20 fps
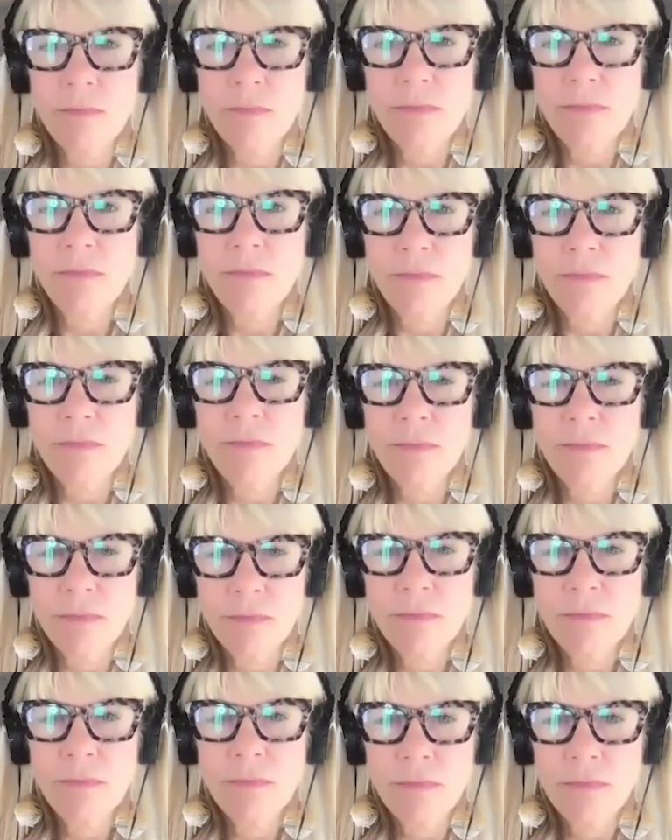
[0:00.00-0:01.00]
And
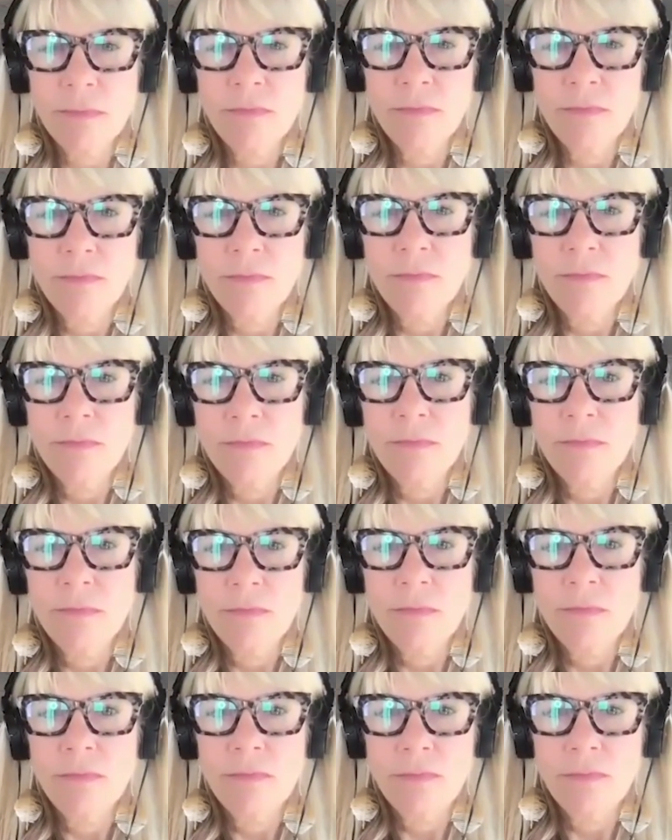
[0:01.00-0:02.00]
so I'm a certified
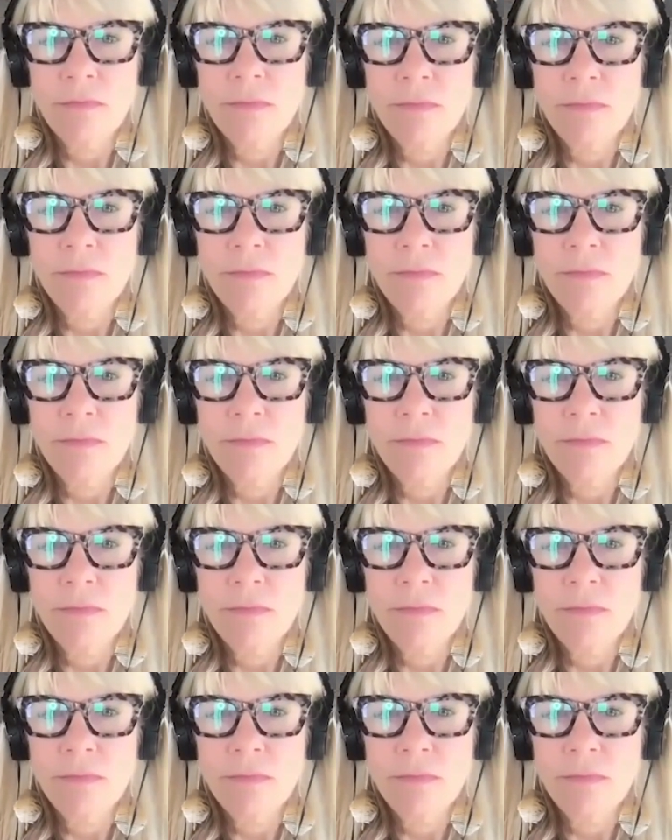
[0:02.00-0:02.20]
teacher.